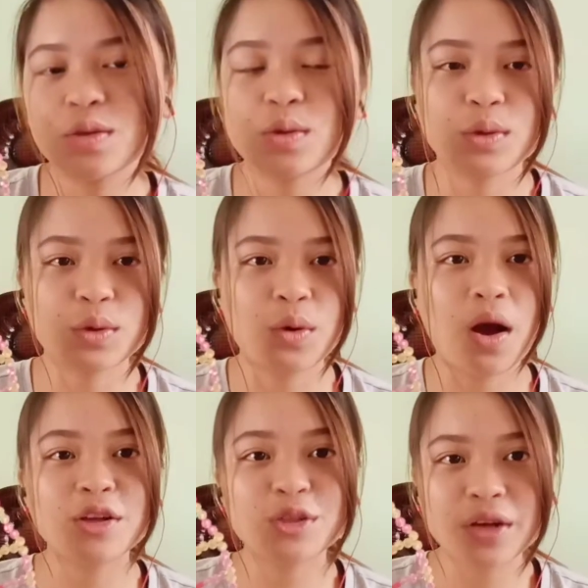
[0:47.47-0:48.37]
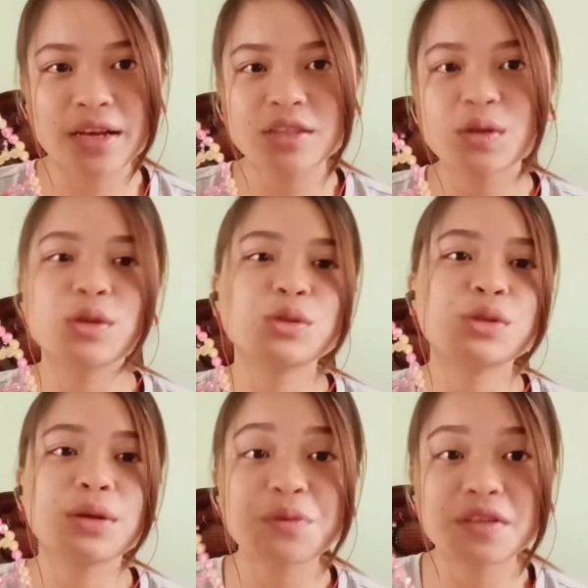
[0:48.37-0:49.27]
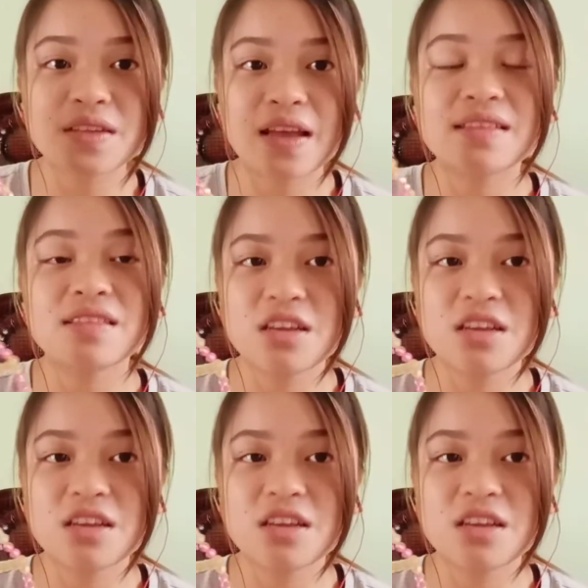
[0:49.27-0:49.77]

to address or to represent